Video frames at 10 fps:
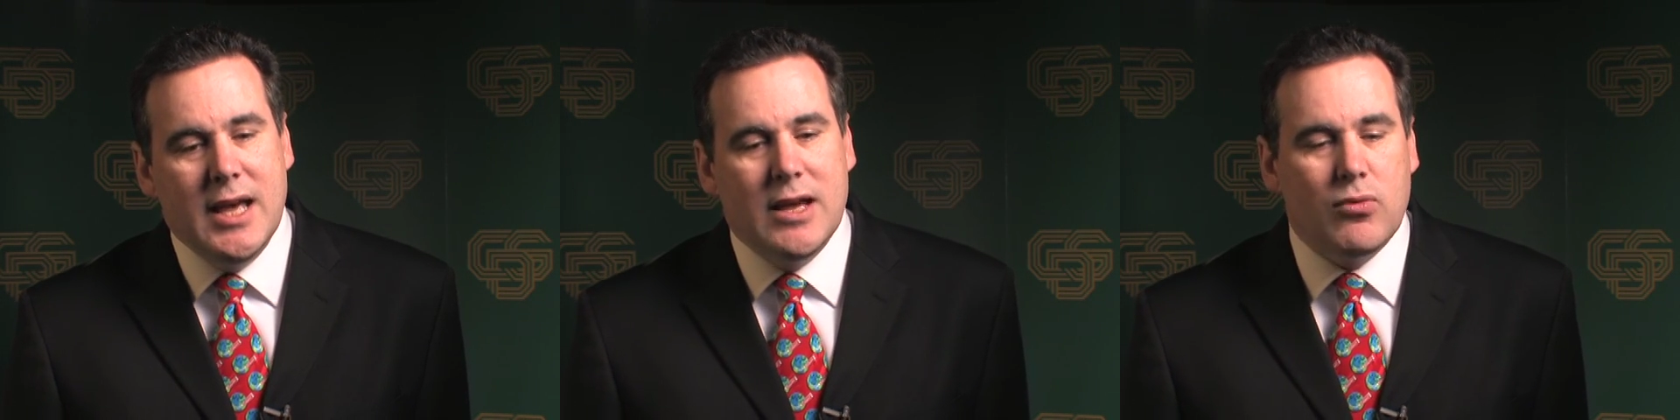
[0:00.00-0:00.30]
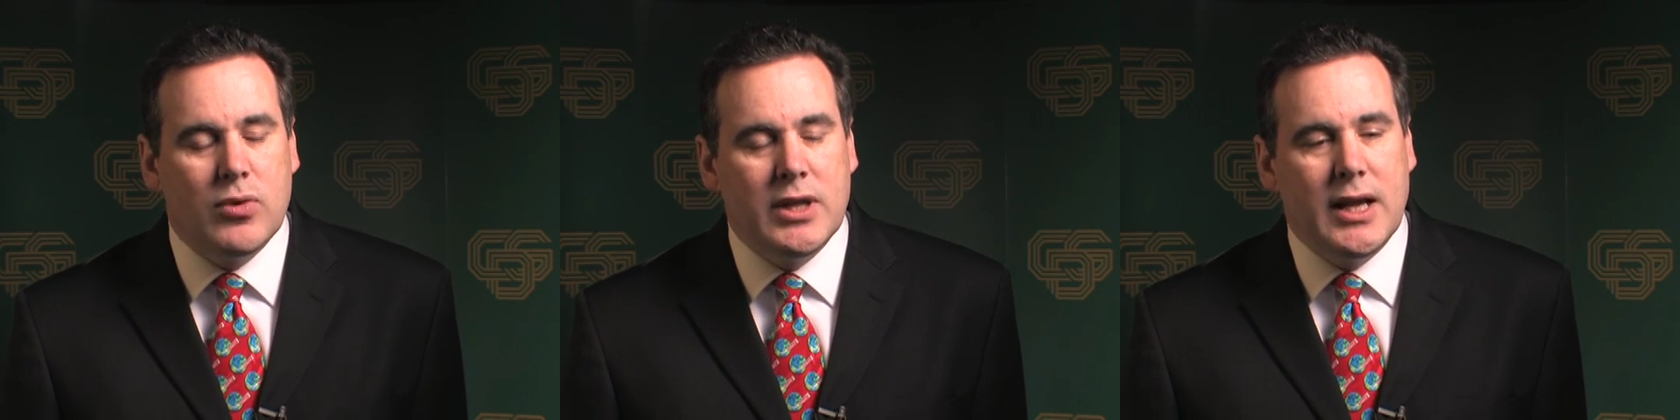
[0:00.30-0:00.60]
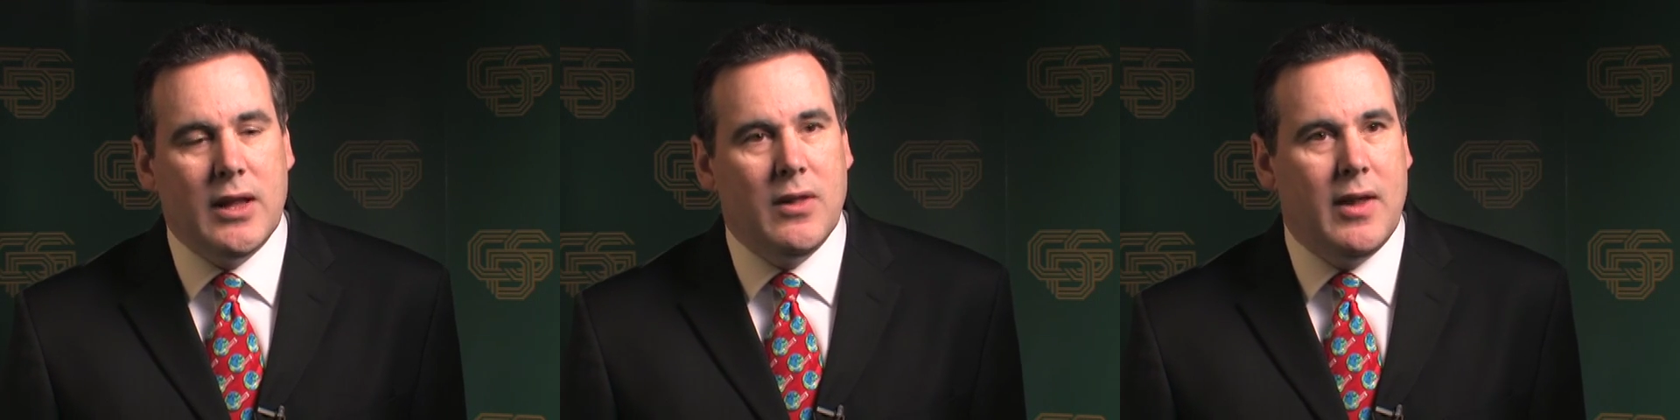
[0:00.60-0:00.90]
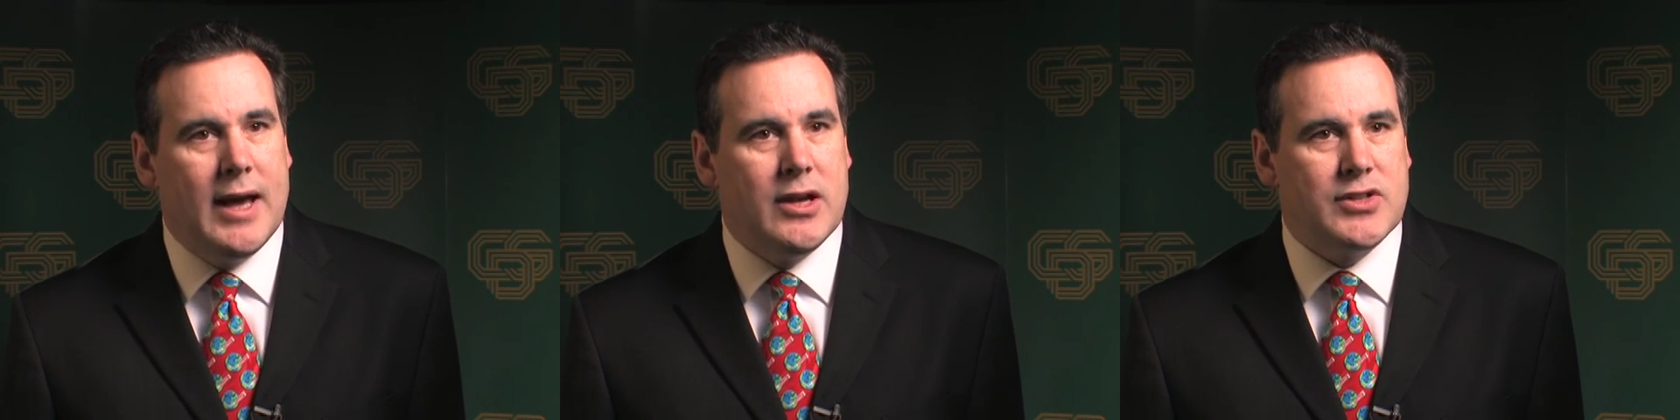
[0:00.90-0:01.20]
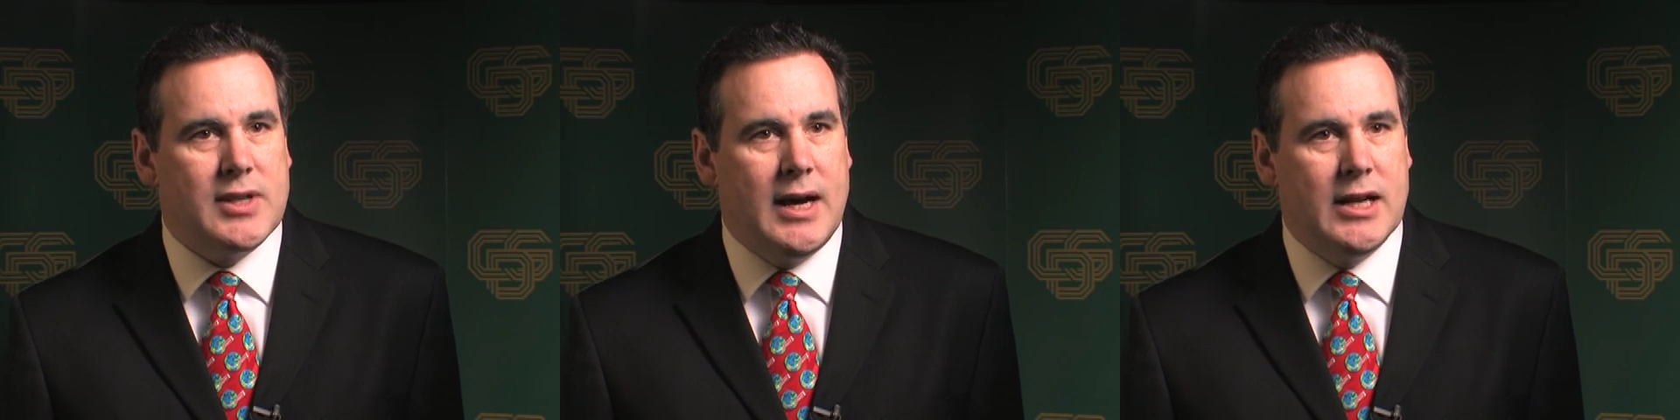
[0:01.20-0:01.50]
it really
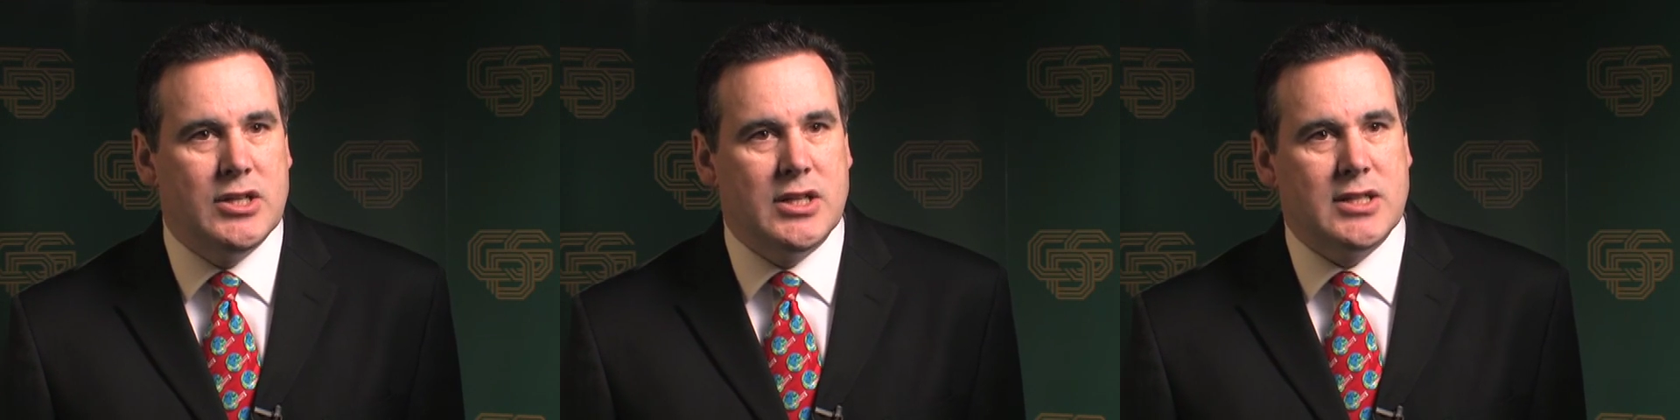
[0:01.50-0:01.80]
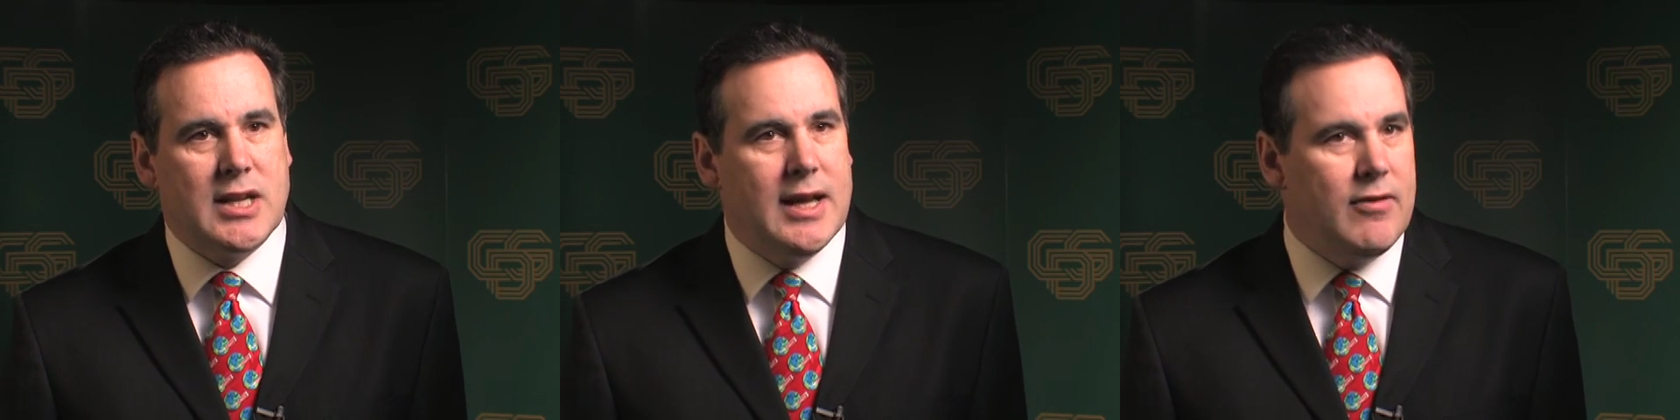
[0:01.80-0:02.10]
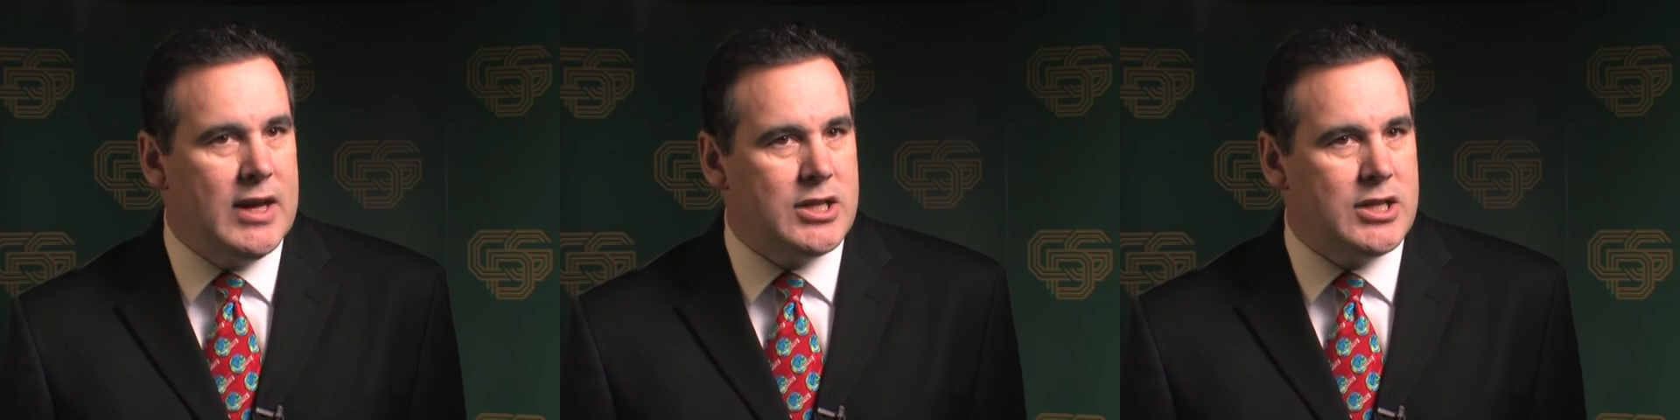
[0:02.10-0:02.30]
allows the hygienist to have